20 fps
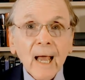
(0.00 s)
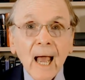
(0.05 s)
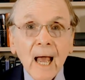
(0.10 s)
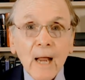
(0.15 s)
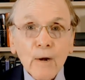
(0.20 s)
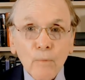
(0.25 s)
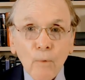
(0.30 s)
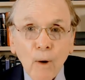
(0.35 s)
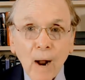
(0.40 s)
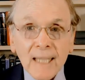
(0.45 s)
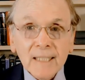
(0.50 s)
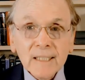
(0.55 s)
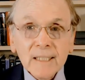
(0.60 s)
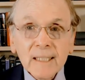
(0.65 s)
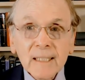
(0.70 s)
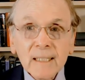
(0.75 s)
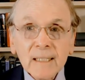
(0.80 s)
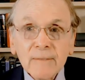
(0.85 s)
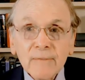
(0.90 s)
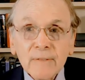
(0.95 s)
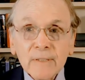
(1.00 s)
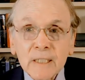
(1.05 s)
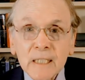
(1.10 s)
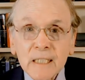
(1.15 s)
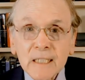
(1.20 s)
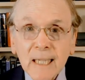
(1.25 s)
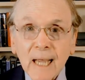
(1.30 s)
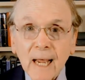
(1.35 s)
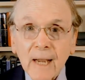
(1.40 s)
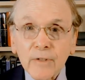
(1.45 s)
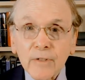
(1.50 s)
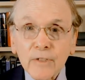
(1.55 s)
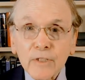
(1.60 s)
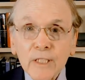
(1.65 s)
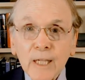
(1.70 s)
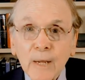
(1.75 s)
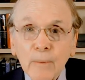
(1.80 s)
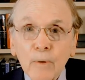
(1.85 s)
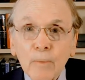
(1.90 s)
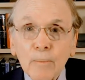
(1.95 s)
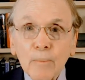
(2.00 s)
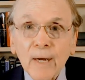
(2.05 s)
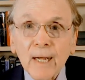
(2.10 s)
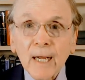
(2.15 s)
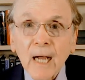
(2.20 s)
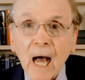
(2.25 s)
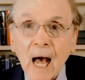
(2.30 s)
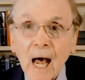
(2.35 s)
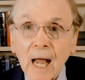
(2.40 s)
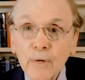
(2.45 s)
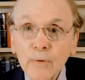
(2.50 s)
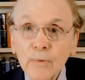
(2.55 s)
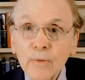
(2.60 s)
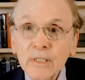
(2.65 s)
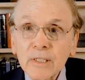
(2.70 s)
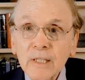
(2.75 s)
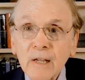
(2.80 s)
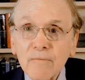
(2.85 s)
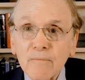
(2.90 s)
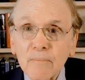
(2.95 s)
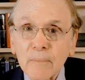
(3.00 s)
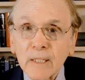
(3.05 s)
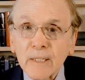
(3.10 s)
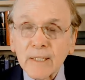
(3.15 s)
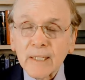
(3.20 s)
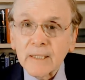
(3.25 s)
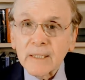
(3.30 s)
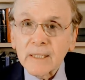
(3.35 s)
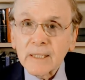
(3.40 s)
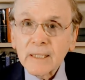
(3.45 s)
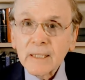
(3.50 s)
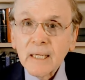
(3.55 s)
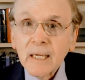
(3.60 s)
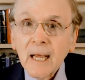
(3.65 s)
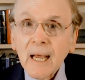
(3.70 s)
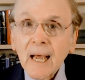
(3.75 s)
and rising living standards that will bring hundreds of millions